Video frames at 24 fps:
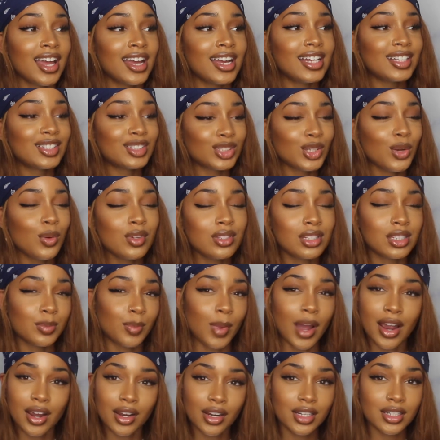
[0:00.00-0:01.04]
it's so
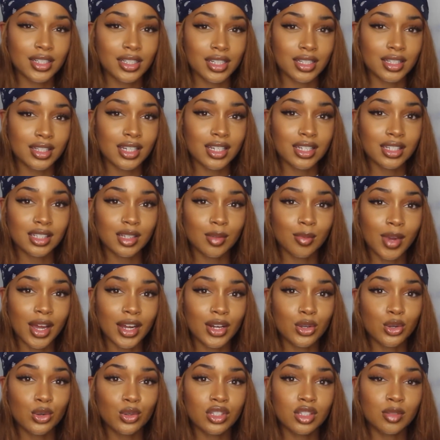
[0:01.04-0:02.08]
inspiring to see
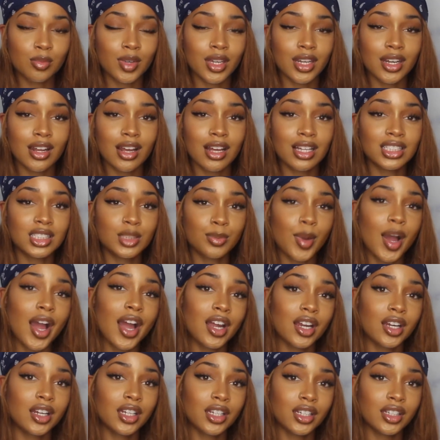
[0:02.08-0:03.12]
somebody who's been
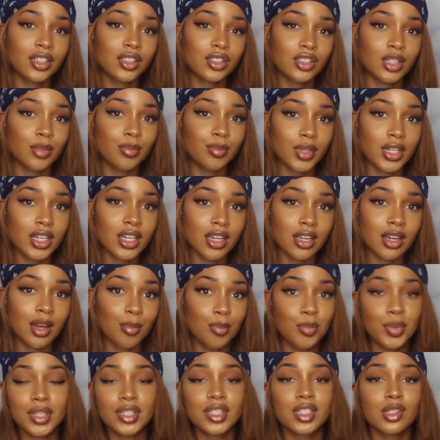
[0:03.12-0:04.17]
aspiring to be a
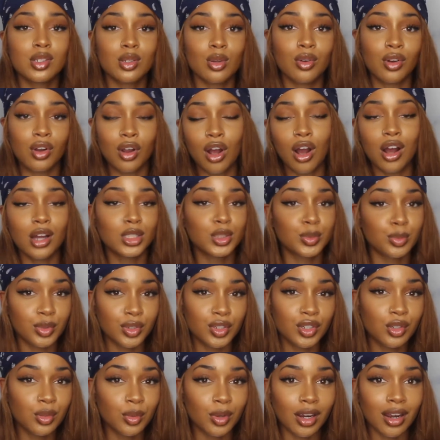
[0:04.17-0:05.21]
business owner,
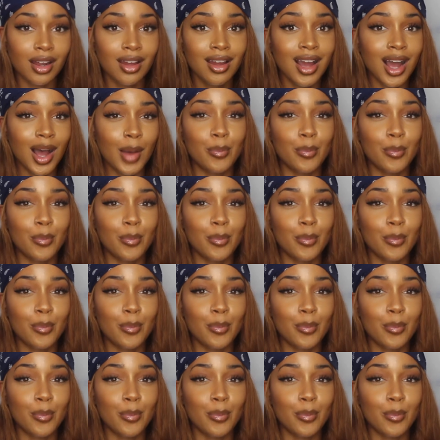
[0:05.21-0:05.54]
entrepreneur,